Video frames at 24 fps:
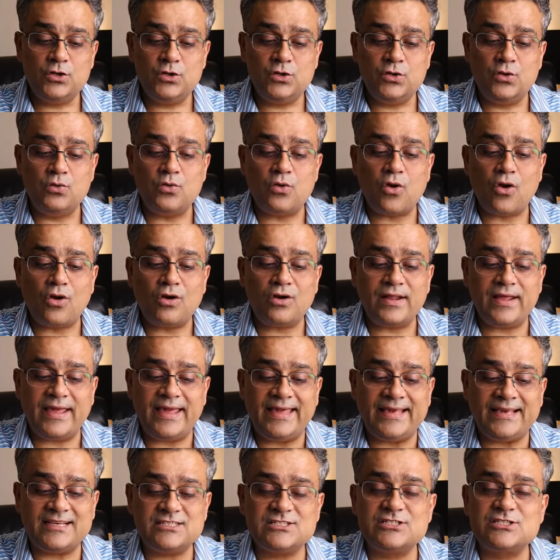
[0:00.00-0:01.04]
Do not
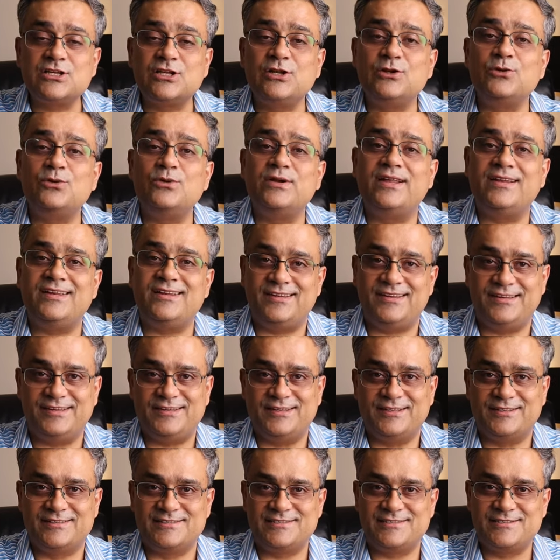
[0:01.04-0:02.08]
exclude any
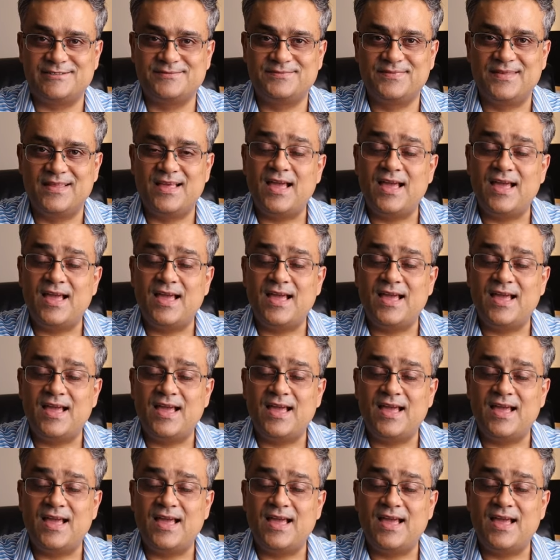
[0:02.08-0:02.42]
details.